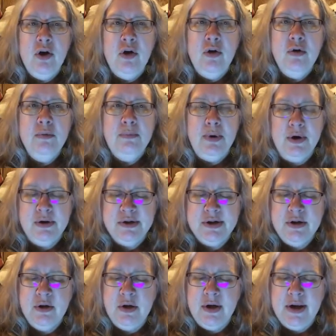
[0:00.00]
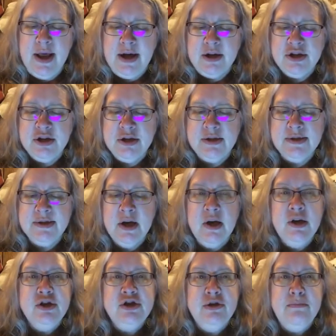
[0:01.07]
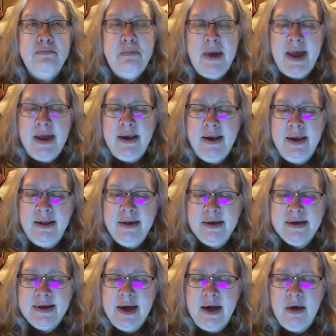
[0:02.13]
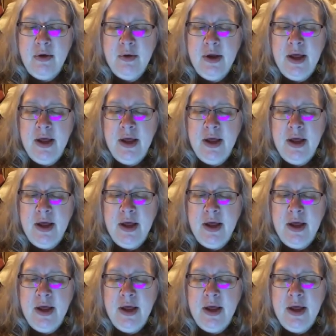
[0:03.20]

men in the town that they've never acted upon.